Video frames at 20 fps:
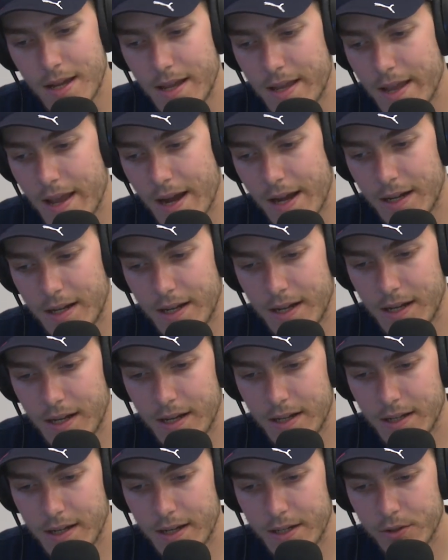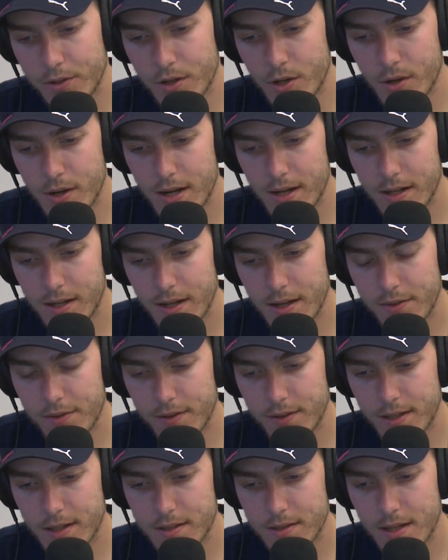yeah, I don't know. I
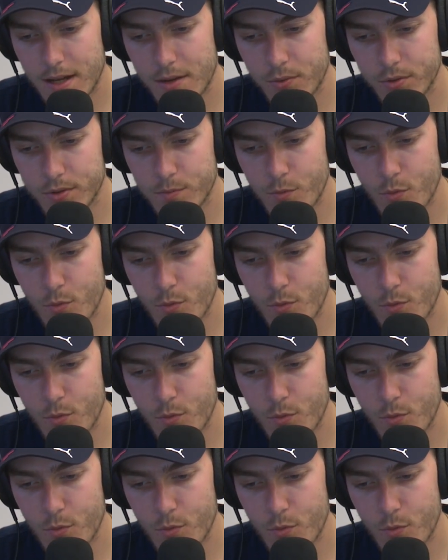think that was